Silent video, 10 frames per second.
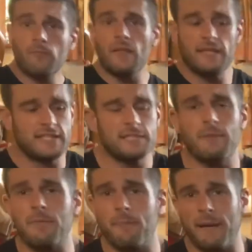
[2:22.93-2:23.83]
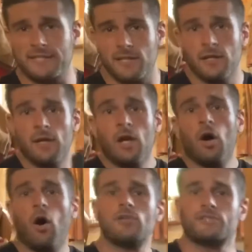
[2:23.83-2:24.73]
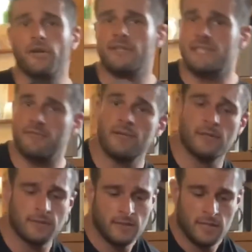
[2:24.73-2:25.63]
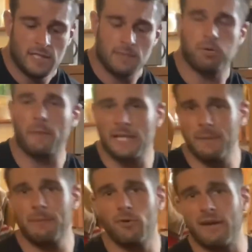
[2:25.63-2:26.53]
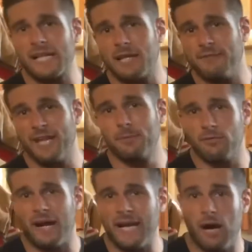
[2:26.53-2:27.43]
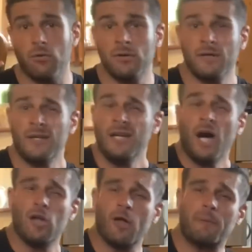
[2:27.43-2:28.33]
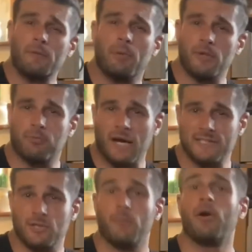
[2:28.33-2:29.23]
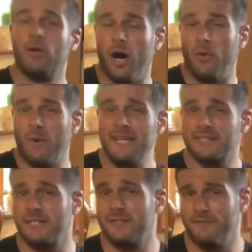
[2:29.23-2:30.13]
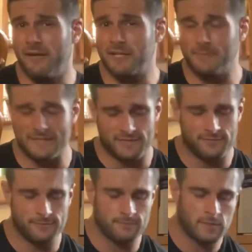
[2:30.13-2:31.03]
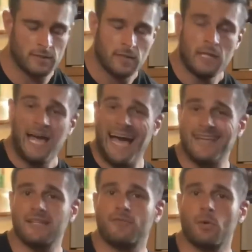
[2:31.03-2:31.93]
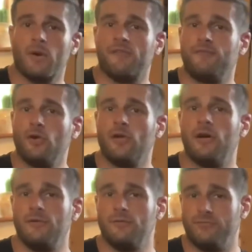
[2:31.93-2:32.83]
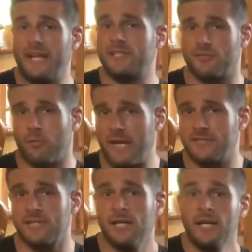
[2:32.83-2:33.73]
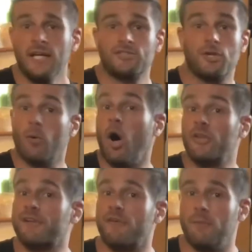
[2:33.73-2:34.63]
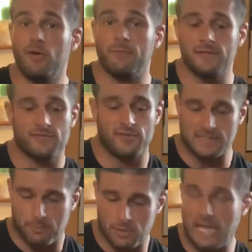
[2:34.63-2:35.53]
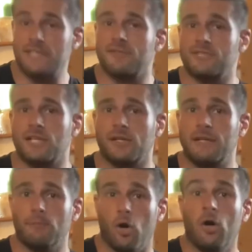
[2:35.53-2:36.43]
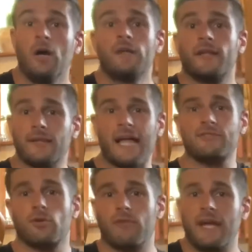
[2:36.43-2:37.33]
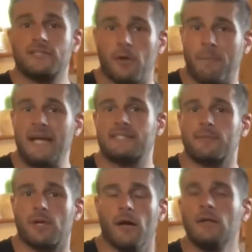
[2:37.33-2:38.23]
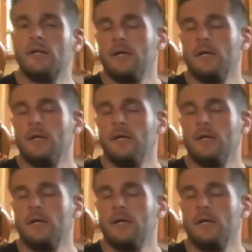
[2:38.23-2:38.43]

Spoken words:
this is maybe a better alternative. They're probably a little bit more readily available right now. A lot of people put the prices up on weights. Very expensive. And if you want a full range of weights to do all the different movements, for example, legs, obviously you're going to need more than a lateral raise or a bicep curl,